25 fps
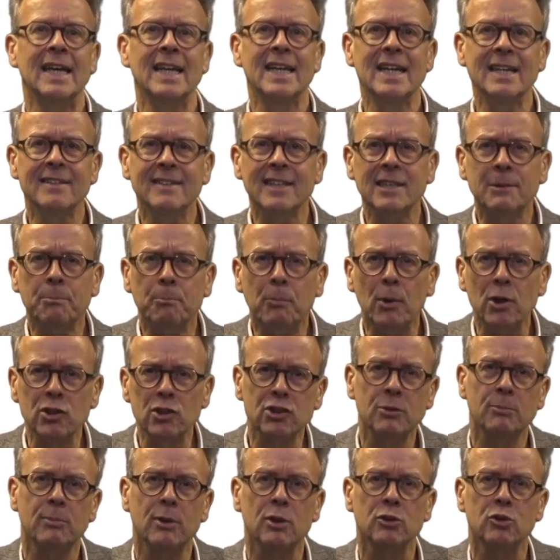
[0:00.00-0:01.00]
is it
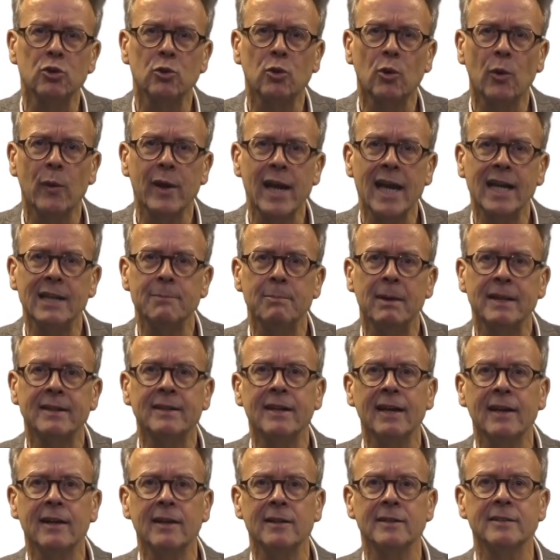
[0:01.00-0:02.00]
possible to create
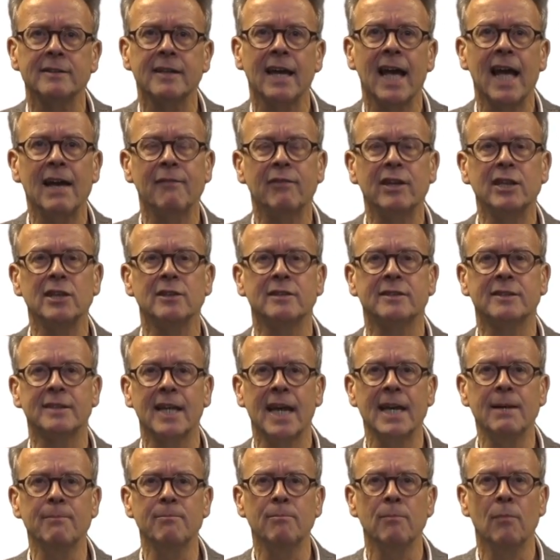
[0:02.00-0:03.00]
materials having the
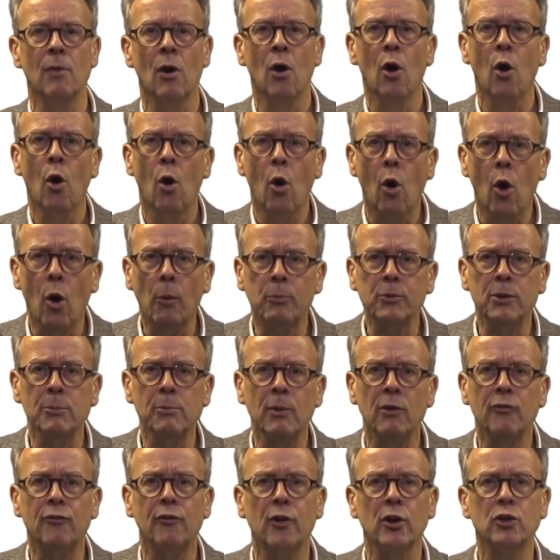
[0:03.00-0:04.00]
same
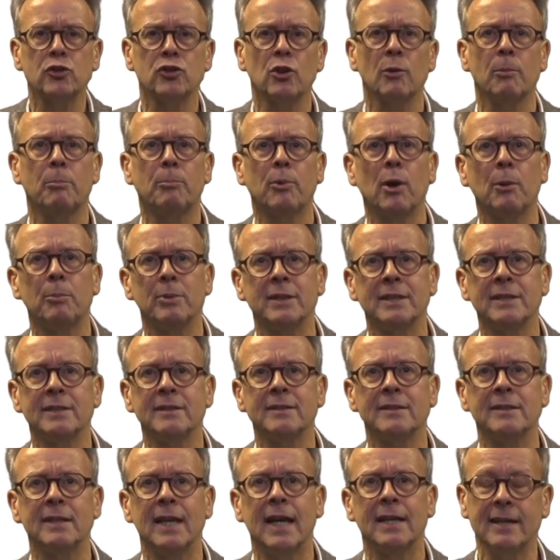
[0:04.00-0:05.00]
optimal functional
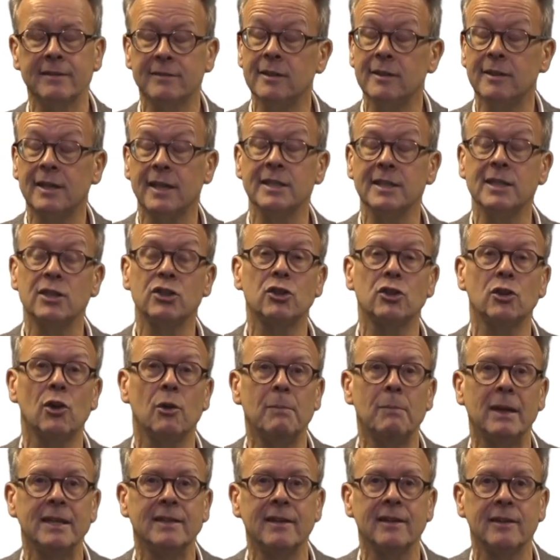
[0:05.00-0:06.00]
properties as the
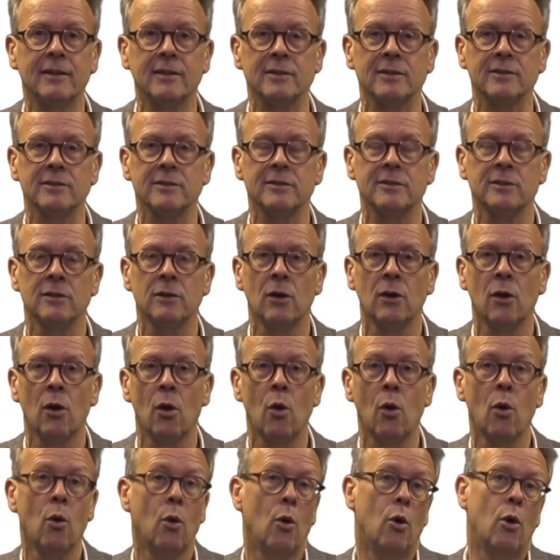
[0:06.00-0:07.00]
traditional materials?
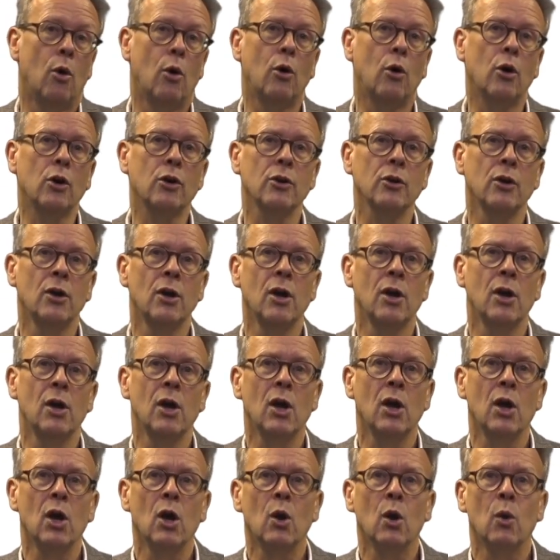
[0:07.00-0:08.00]
Or
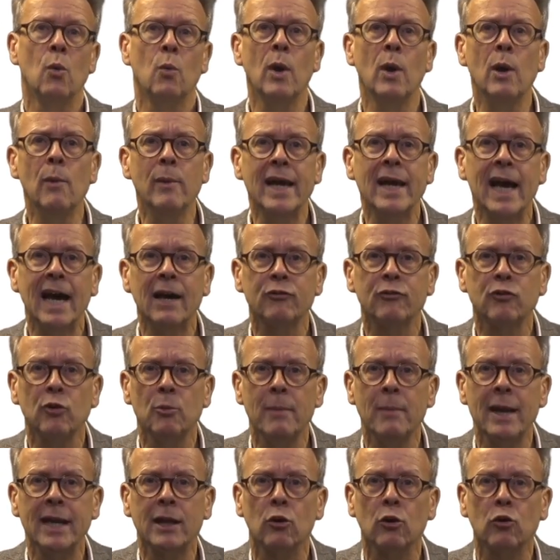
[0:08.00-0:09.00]
will we have to
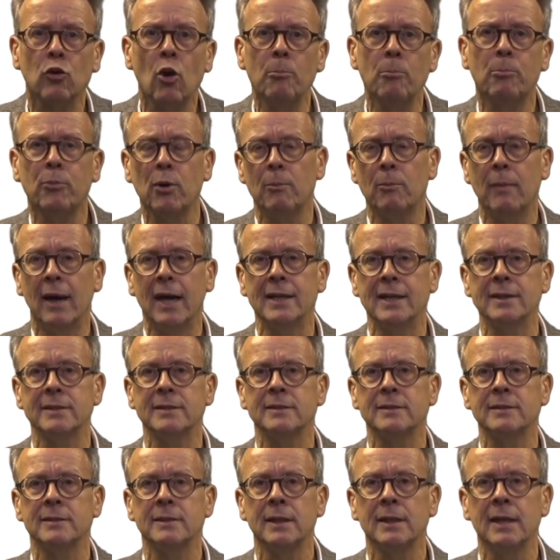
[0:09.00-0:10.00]
make a
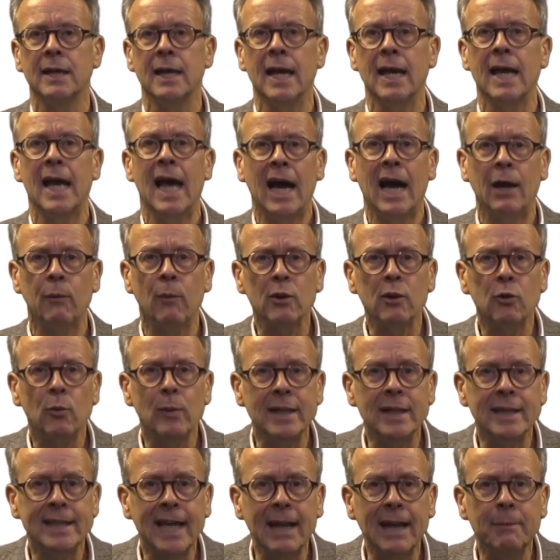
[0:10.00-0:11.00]
compromise? And what
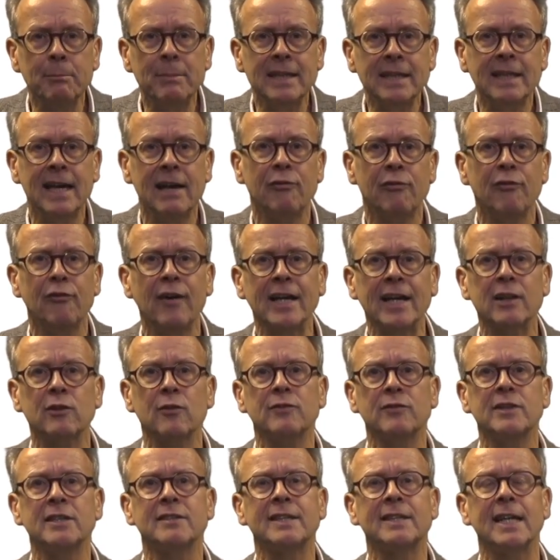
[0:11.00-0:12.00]
will then be the effect
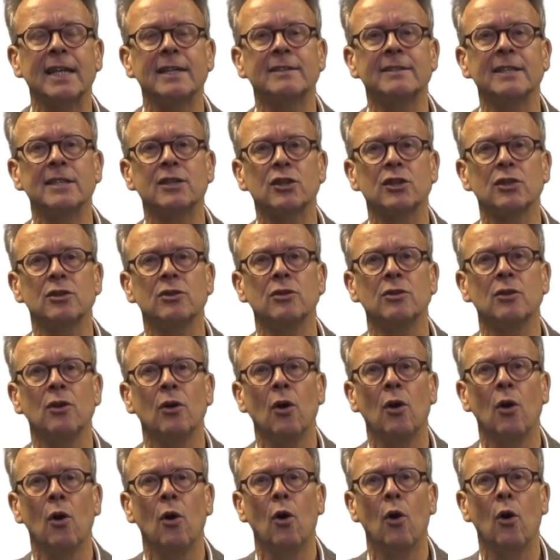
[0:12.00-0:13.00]
of this transition
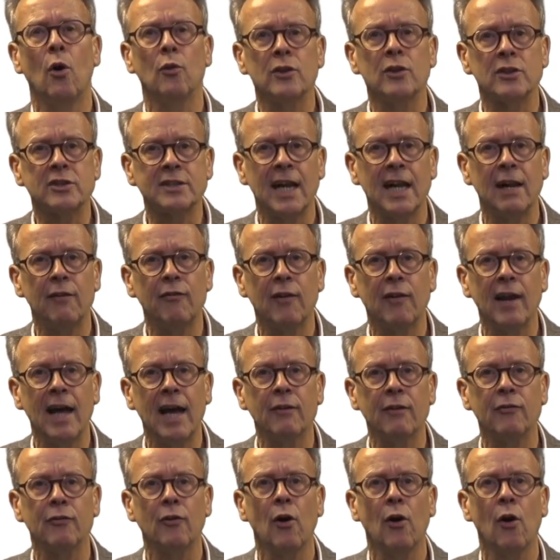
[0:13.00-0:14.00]
on the shelf
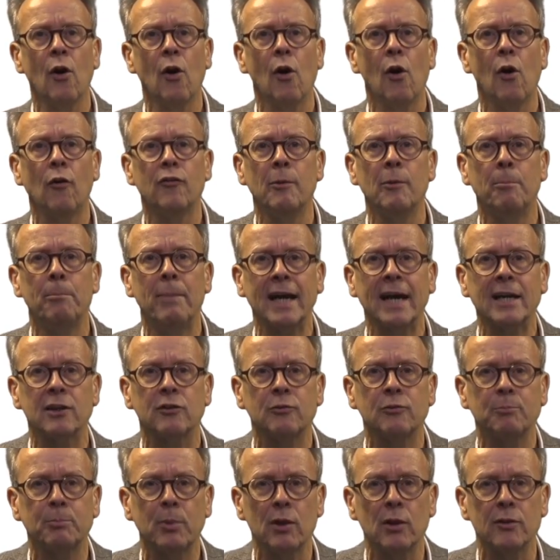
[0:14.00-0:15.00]
life of the
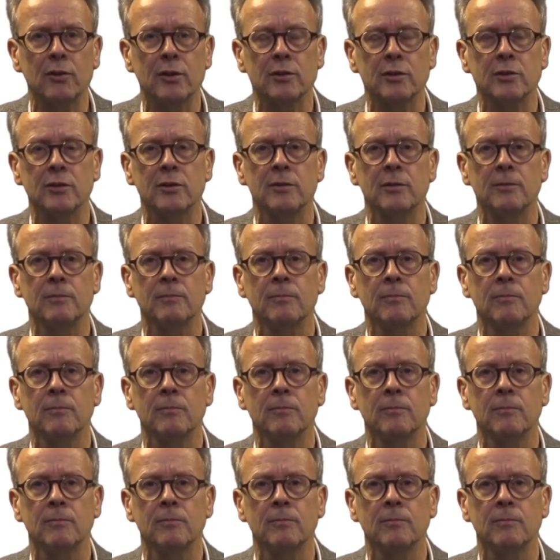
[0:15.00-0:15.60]
packaged product?